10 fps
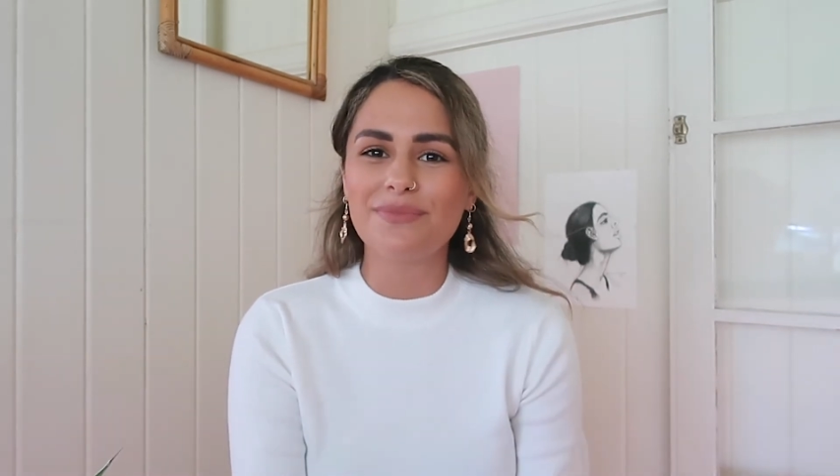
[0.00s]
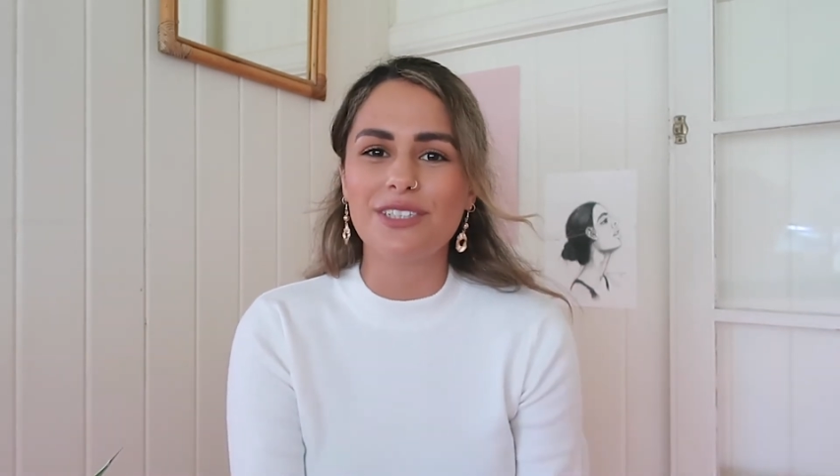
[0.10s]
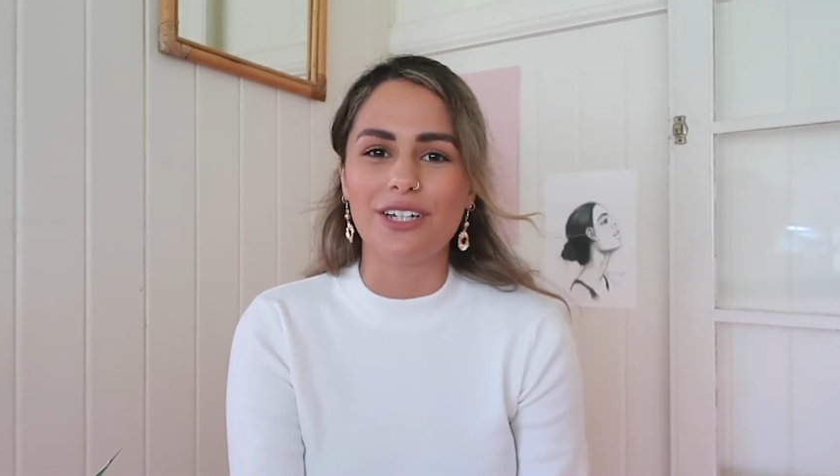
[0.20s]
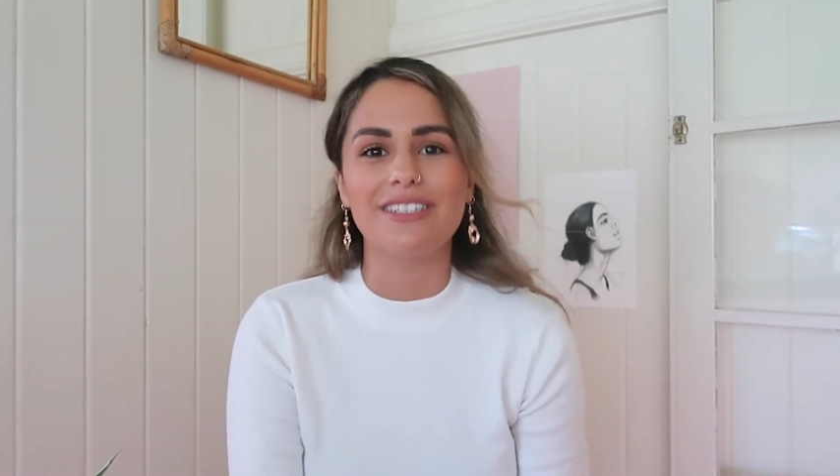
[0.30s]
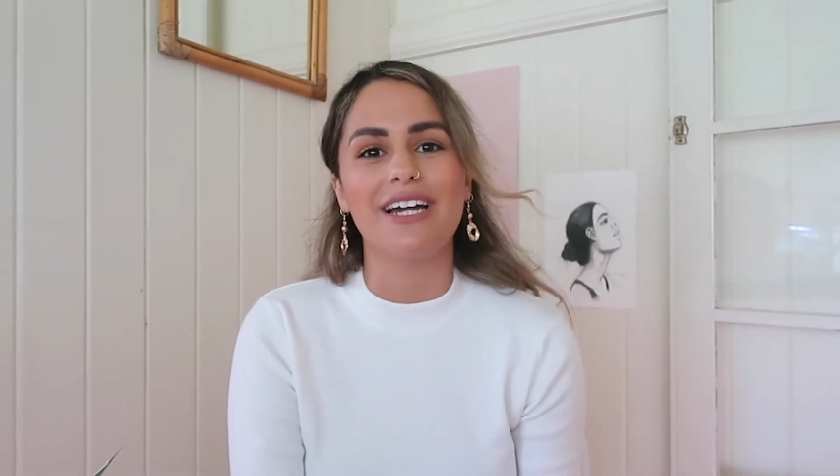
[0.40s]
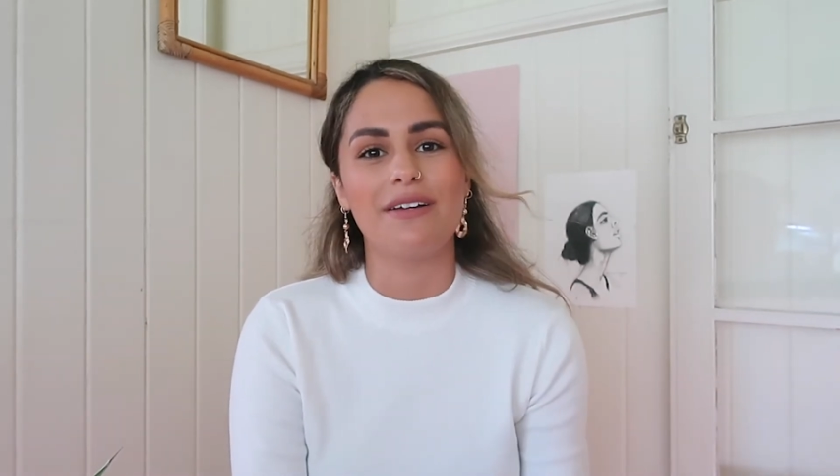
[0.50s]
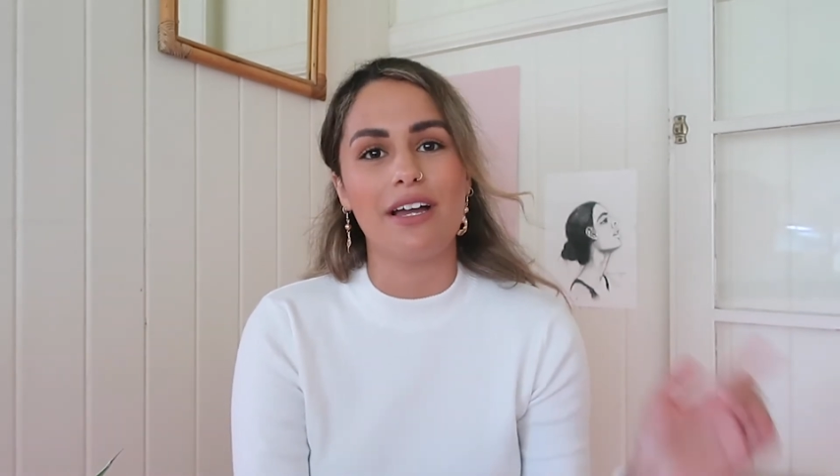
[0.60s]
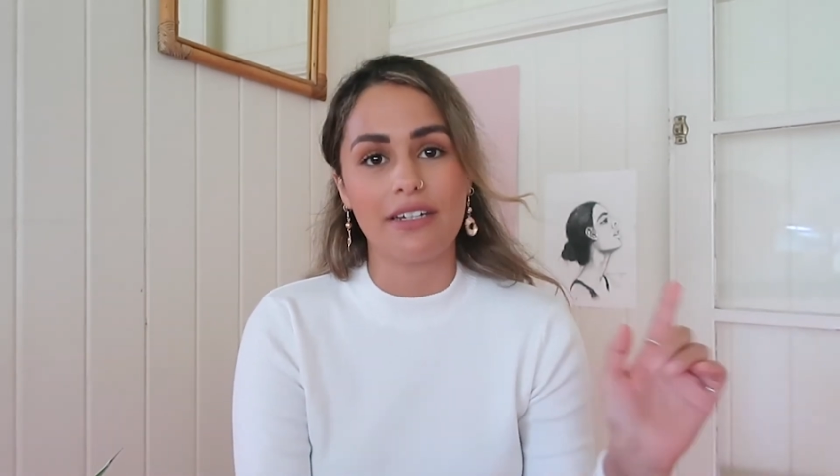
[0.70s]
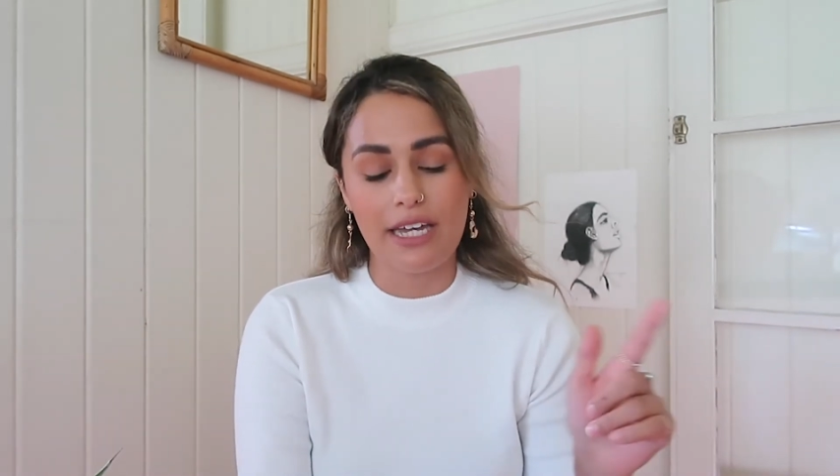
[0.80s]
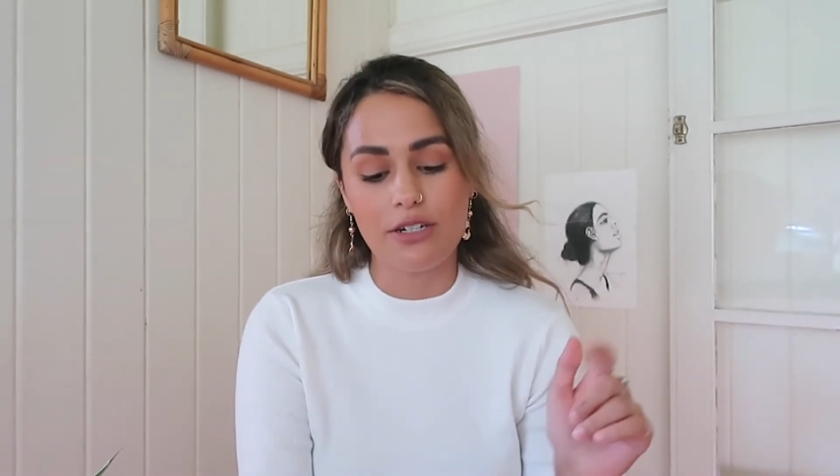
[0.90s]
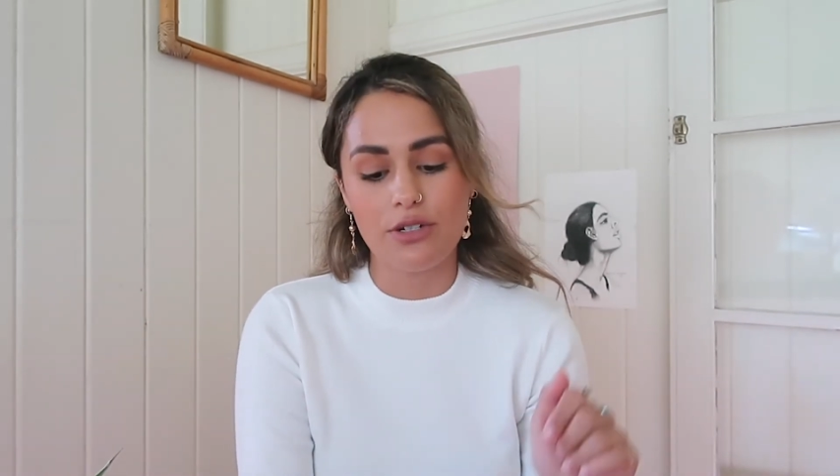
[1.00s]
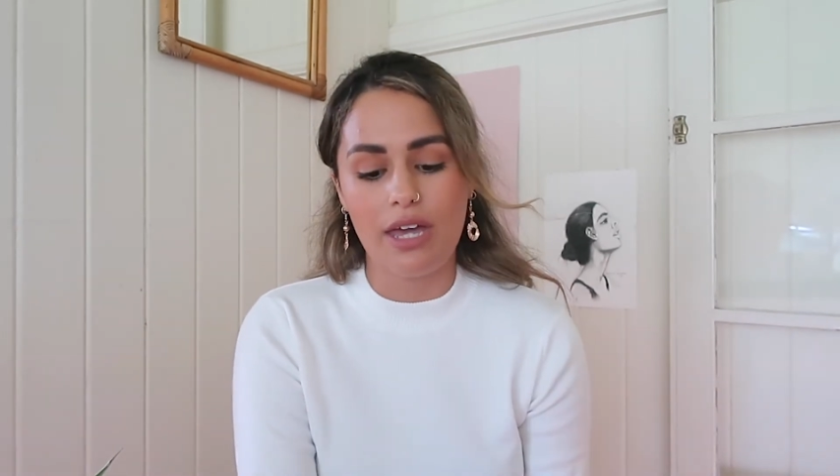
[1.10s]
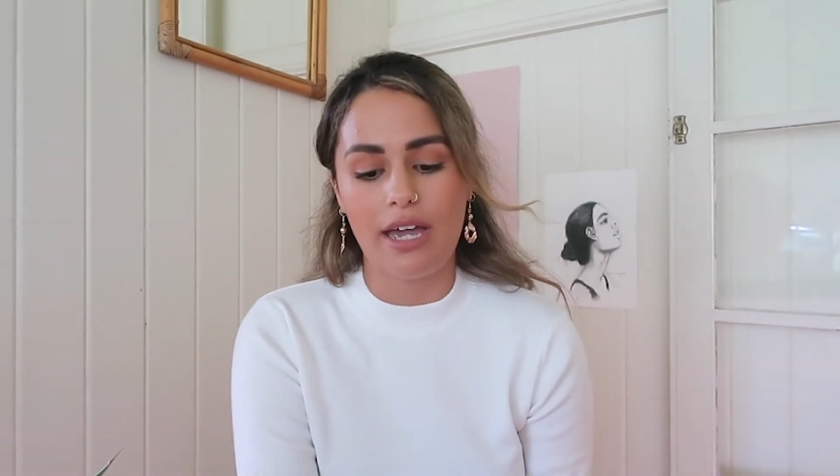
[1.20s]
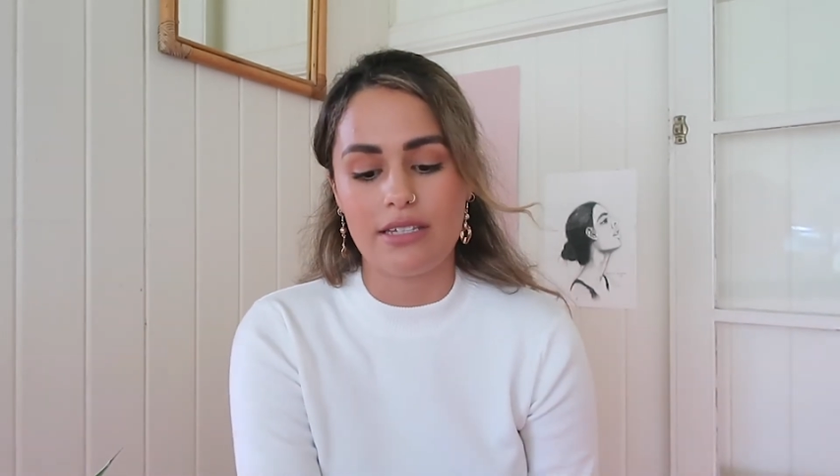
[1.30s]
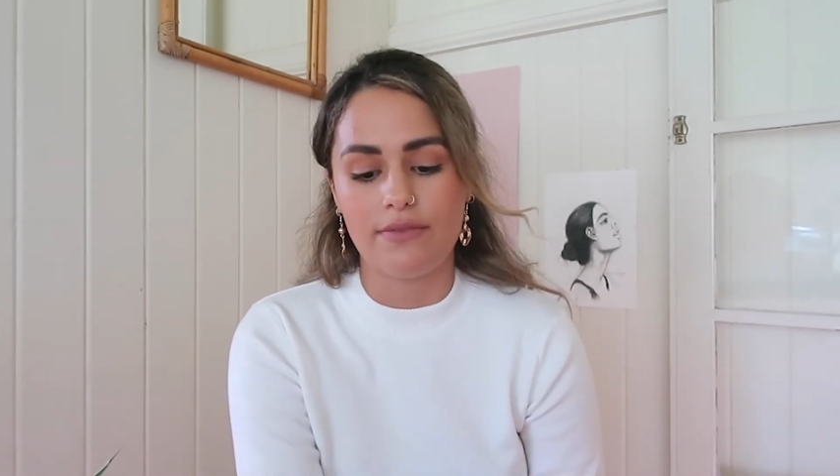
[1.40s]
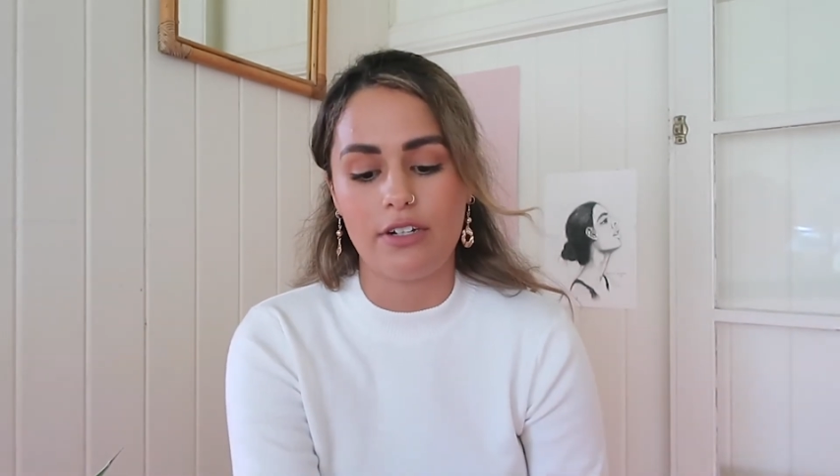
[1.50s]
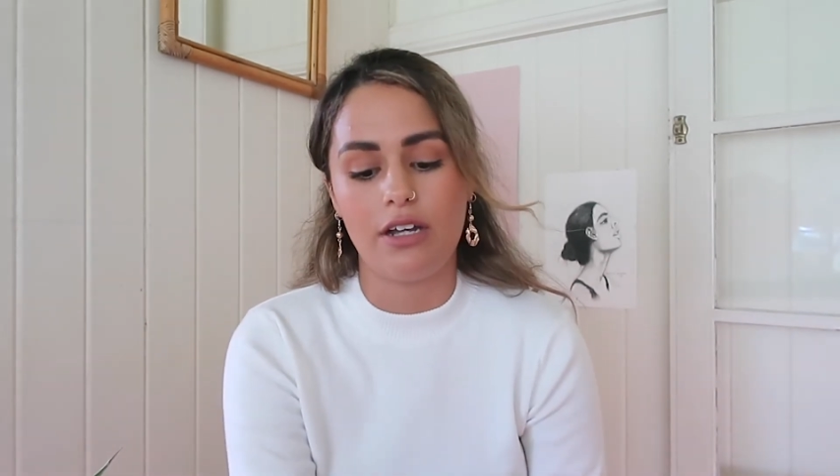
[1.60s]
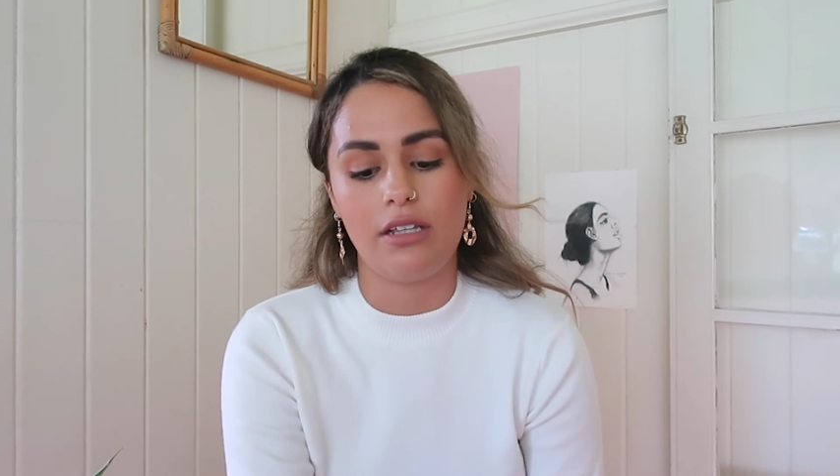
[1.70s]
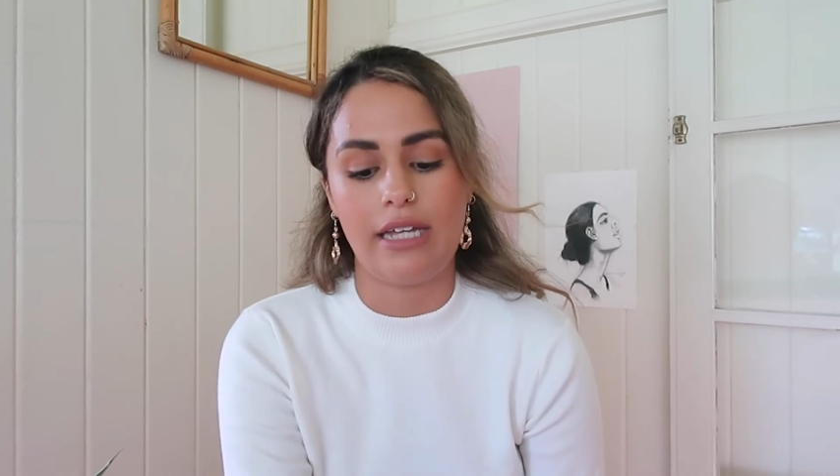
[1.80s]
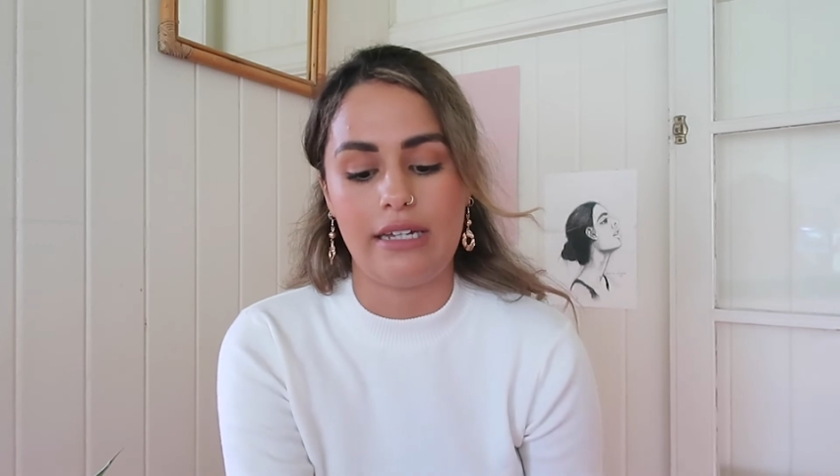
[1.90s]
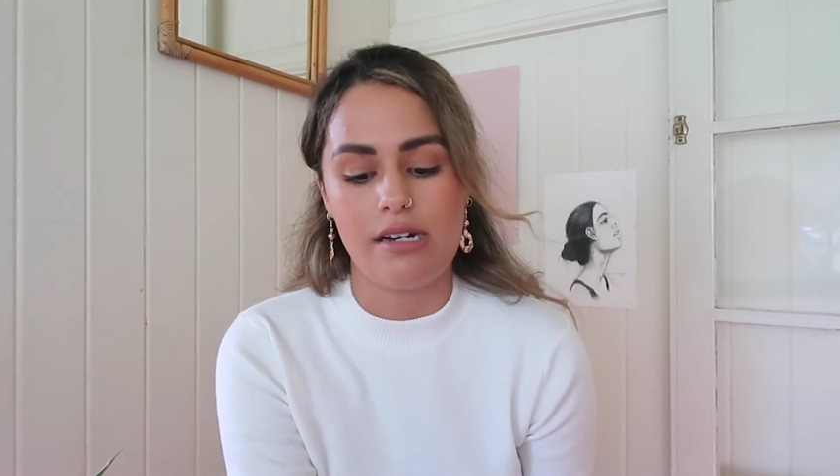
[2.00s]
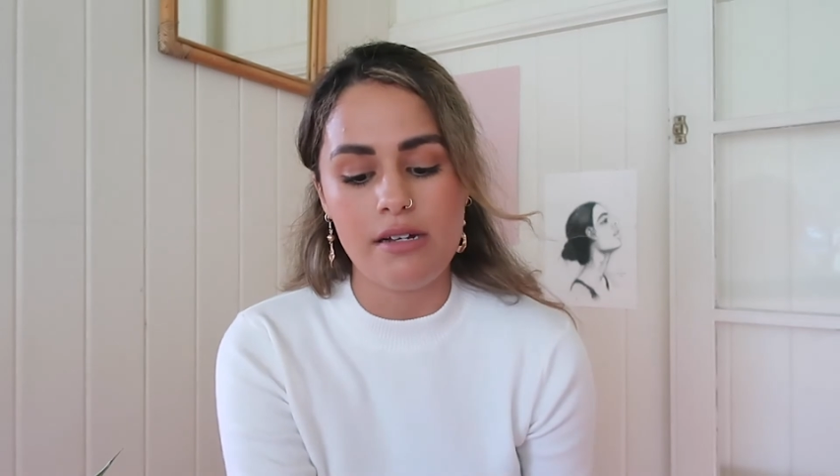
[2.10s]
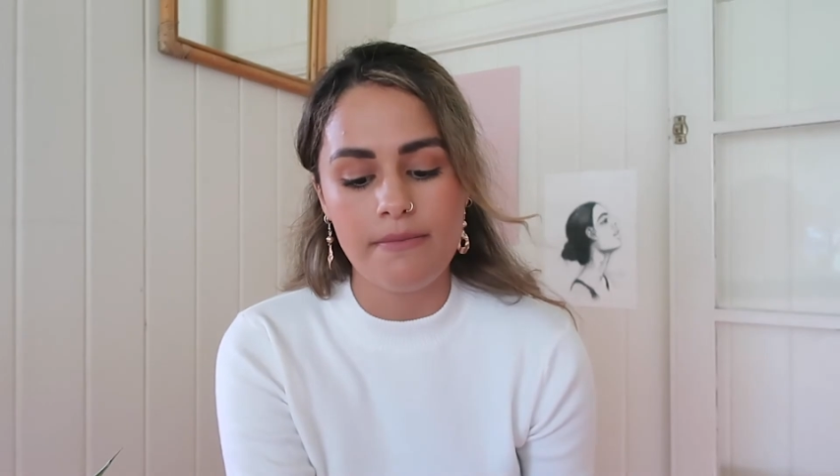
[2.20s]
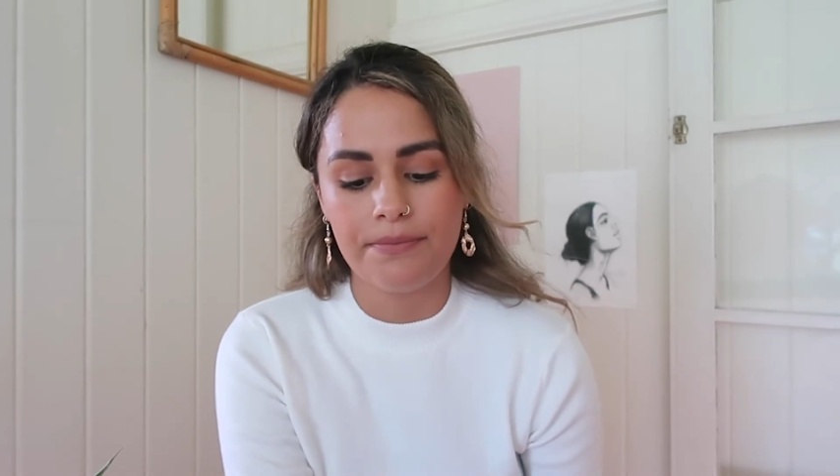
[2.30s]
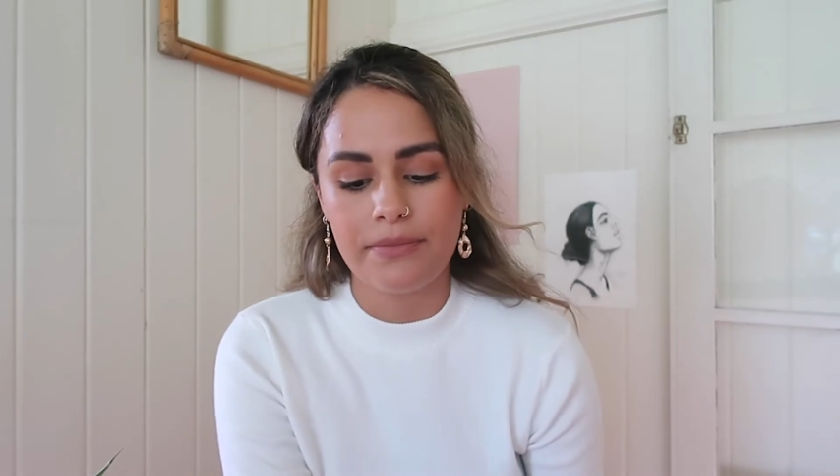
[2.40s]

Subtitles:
So yeah, can do that as a video later.